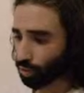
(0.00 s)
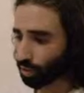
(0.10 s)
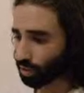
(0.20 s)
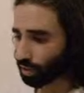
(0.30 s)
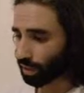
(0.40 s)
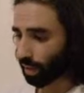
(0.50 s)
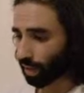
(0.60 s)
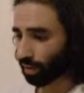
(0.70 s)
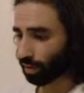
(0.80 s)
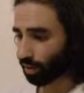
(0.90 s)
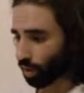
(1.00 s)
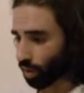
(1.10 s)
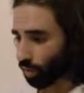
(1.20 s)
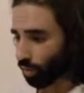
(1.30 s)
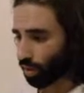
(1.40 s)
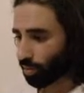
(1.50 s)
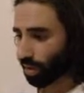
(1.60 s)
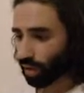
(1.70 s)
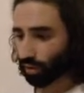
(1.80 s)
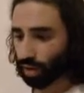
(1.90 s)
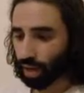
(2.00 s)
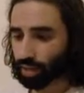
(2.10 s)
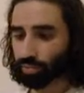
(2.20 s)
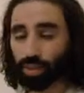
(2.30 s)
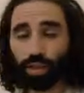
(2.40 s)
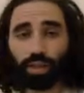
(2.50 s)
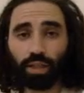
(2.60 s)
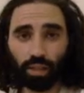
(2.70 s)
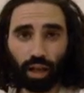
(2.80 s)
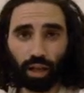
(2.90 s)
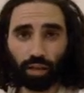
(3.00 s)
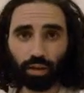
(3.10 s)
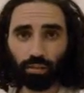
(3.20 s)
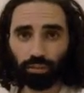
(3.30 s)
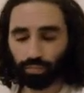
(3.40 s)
will say when the matter has been decided,